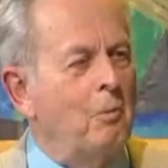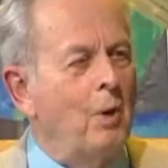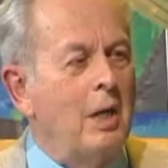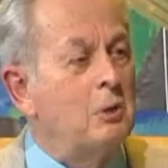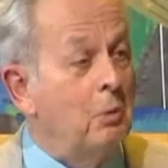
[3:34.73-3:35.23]
the
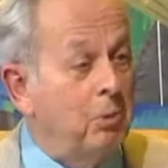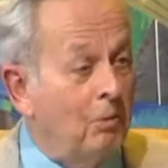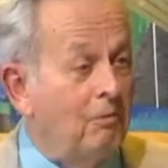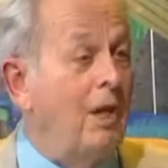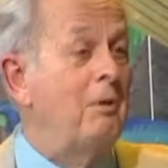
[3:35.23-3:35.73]
way to
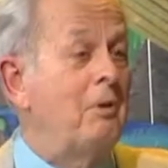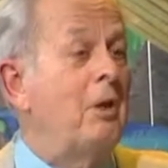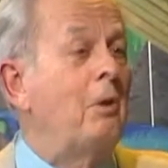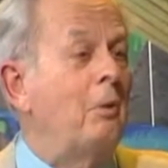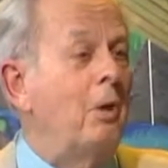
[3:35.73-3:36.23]
prevent
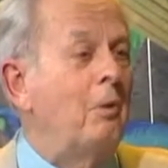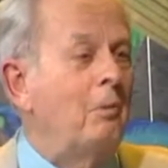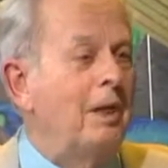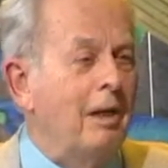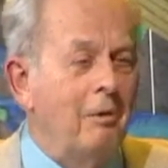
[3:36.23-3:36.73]
the
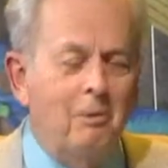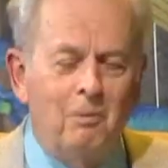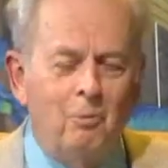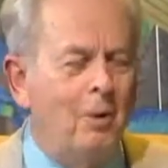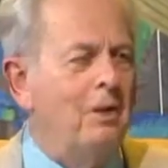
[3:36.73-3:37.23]
oil rig. Oh,
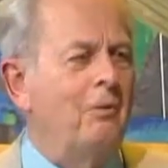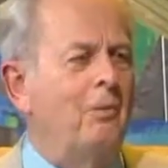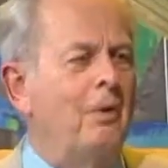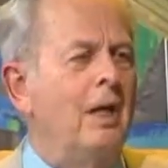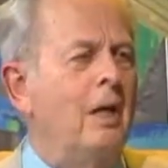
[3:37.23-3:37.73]
exactly. Oh,
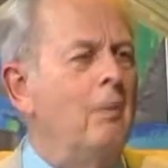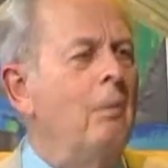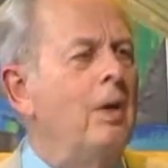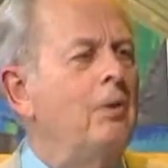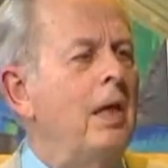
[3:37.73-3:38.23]
wonderful.
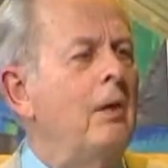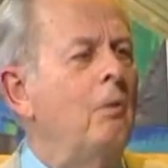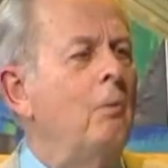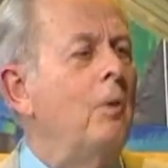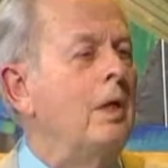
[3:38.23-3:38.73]
Exactly. But
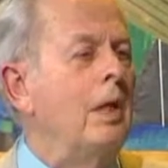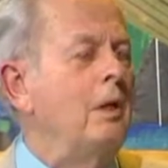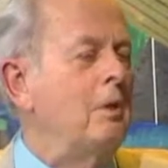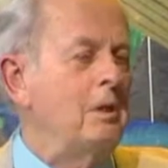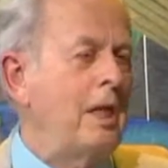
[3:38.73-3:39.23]
then we
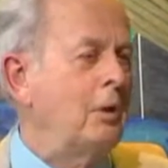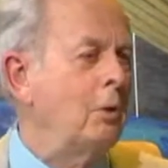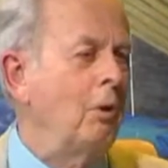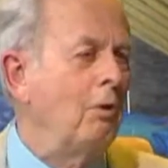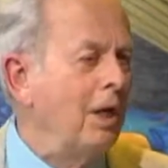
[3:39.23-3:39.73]
needed the
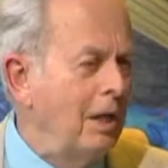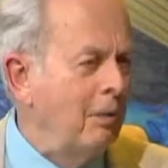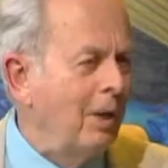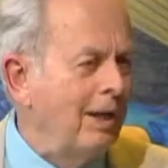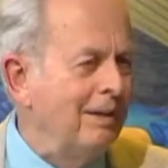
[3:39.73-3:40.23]
sanctuary
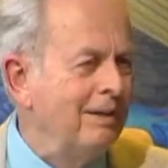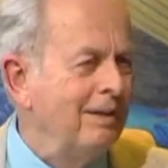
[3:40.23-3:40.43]
anyway.